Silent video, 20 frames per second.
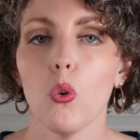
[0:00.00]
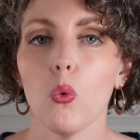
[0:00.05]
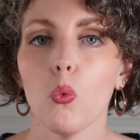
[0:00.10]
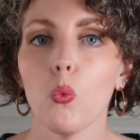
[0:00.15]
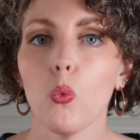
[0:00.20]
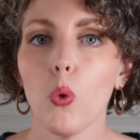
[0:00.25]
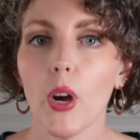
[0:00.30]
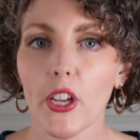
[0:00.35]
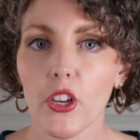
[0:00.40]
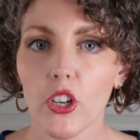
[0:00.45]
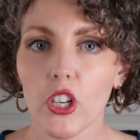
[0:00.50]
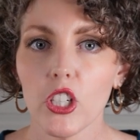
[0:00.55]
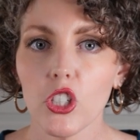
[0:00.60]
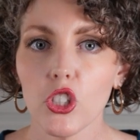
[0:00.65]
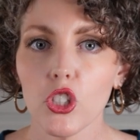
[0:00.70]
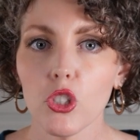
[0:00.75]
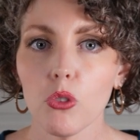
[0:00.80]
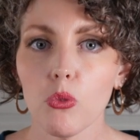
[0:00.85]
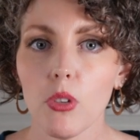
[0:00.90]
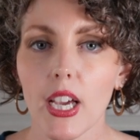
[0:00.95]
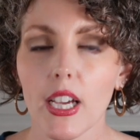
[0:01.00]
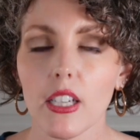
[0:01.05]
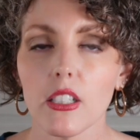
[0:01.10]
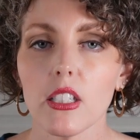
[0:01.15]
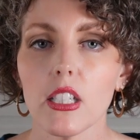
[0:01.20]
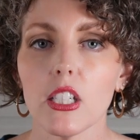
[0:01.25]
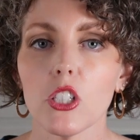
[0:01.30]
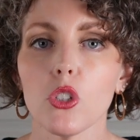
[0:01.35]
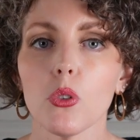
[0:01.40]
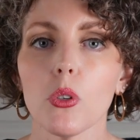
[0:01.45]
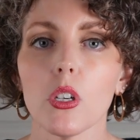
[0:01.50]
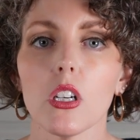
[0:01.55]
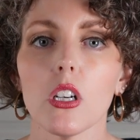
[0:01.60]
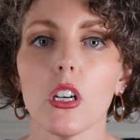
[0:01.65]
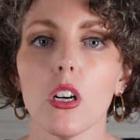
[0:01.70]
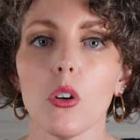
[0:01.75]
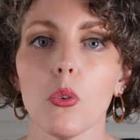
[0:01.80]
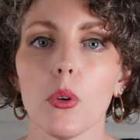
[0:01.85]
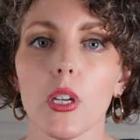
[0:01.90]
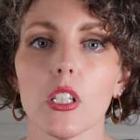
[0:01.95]
What you're gonna do next is you're
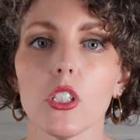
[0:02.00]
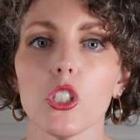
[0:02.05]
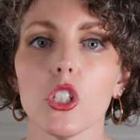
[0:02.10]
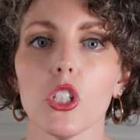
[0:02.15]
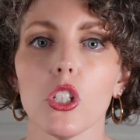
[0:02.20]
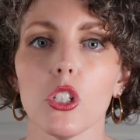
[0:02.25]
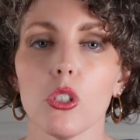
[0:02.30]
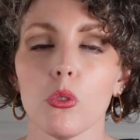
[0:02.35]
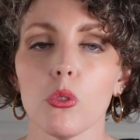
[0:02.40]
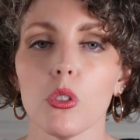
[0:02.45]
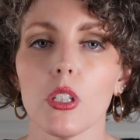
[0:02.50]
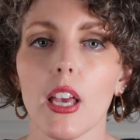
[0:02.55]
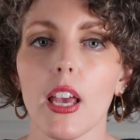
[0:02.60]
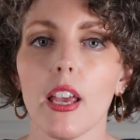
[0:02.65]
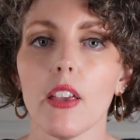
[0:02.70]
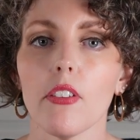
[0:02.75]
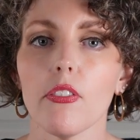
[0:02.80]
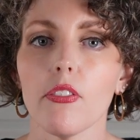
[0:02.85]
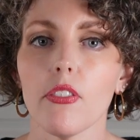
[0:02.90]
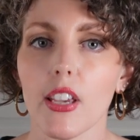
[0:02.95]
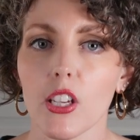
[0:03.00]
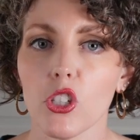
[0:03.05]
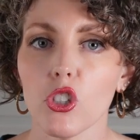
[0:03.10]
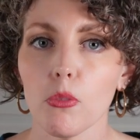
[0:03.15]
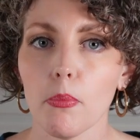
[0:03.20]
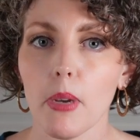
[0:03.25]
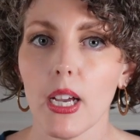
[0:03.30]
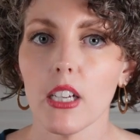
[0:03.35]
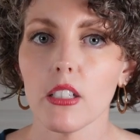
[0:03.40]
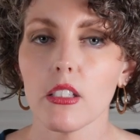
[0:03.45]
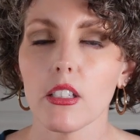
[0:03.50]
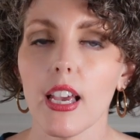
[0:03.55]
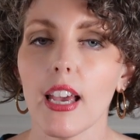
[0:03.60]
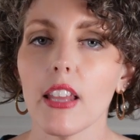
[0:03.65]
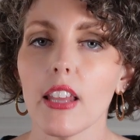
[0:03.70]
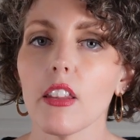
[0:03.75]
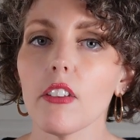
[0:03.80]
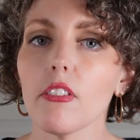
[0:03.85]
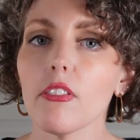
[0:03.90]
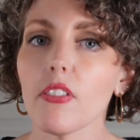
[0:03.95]
going to use a facial mask,
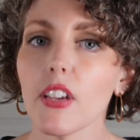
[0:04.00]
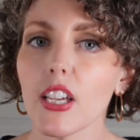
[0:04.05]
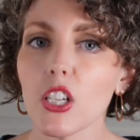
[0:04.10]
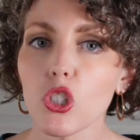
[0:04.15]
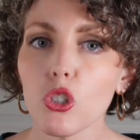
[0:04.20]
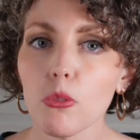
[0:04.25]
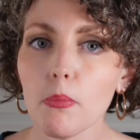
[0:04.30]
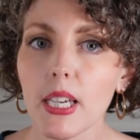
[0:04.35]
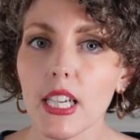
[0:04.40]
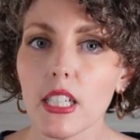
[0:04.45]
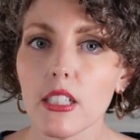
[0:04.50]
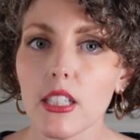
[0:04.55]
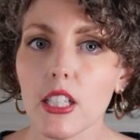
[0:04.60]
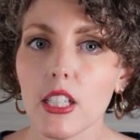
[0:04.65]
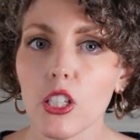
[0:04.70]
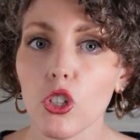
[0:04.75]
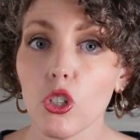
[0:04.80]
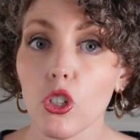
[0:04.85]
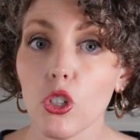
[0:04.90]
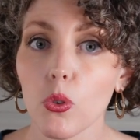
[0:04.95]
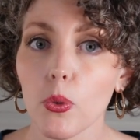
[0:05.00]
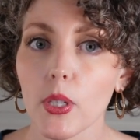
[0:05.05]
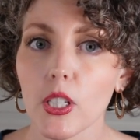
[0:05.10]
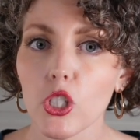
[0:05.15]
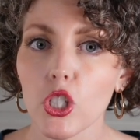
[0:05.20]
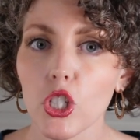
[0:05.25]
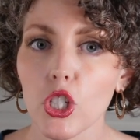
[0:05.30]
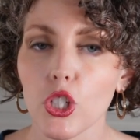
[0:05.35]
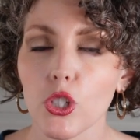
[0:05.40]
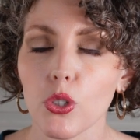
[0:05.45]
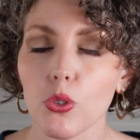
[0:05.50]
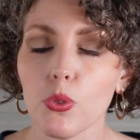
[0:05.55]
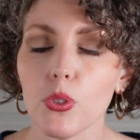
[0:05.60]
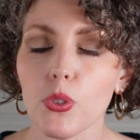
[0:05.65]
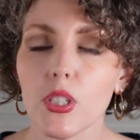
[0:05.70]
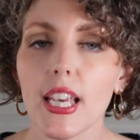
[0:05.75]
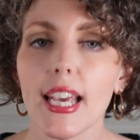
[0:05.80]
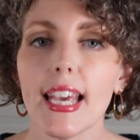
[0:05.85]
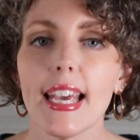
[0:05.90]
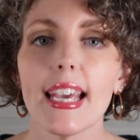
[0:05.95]
and the facial mask that you're going to
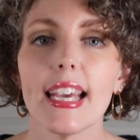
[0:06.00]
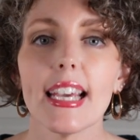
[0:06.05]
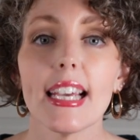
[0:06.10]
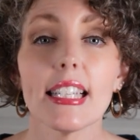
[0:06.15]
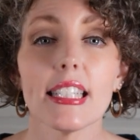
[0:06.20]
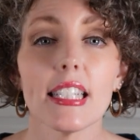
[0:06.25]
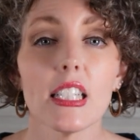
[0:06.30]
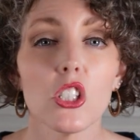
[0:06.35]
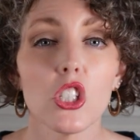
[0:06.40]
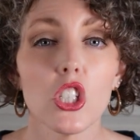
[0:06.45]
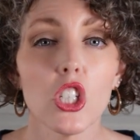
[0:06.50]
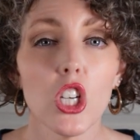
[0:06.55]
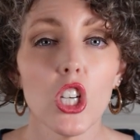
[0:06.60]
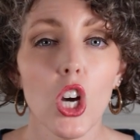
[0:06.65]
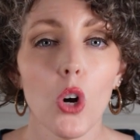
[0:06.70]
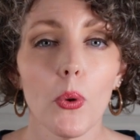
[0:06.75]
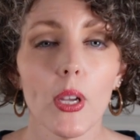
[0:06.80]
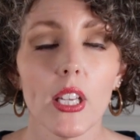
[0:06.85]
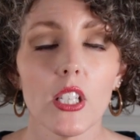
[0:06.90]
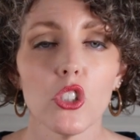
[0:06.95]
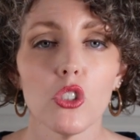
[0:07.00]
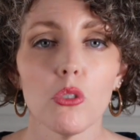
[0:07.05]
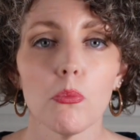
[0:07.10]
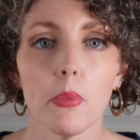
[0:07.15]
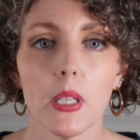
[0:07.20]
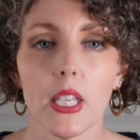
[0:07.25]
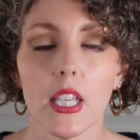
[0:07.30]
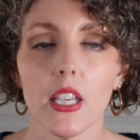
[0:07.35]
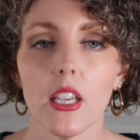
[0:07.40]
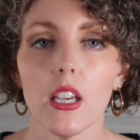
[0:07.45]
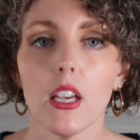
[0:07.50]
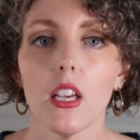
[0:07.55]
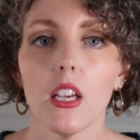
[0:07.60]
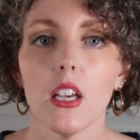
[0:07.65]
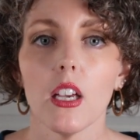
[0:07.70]
use is, it's going to be